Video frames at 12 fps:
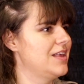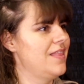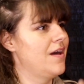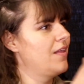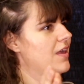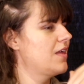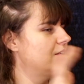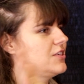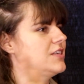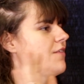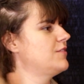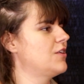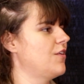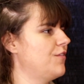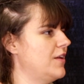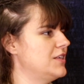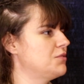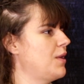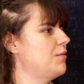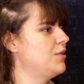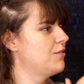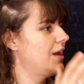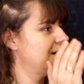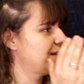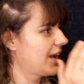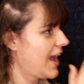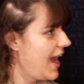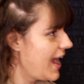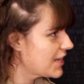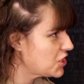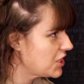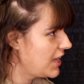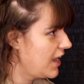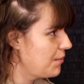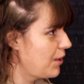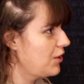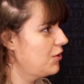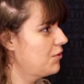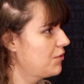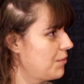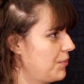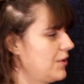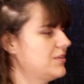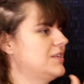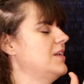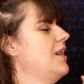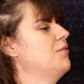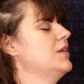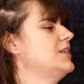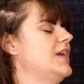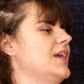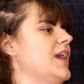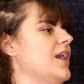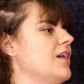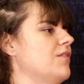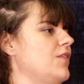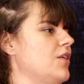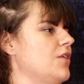And all the other stuff sort of fades away when you realize, like, I actually care about you, the person, I want to take care of